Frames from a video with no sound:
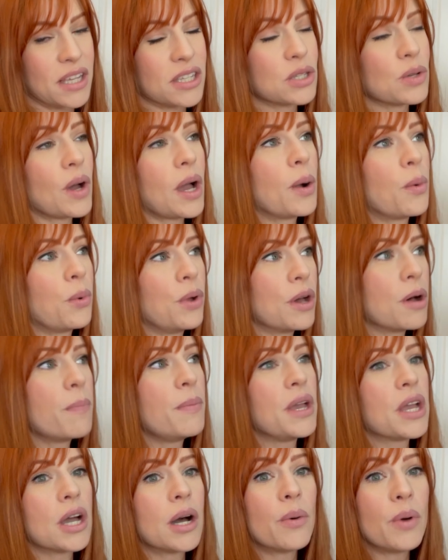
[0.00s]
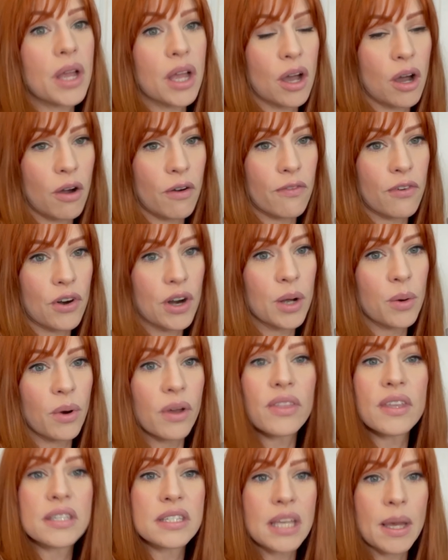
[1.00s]
So I will be going over it
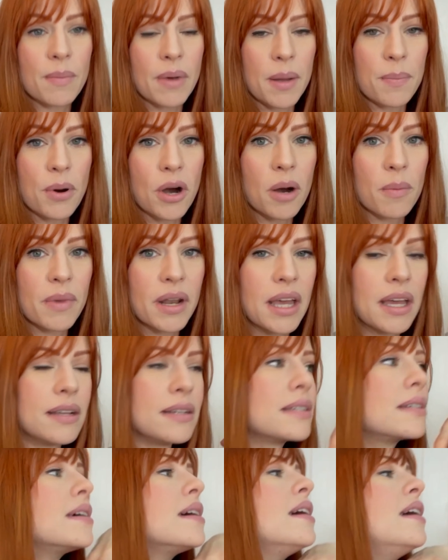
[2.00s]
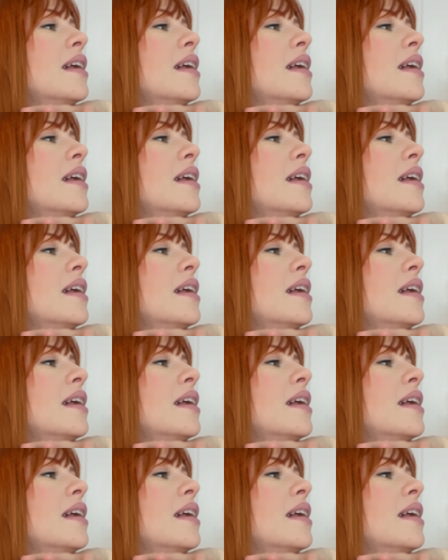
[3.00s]
with a semi-permanent.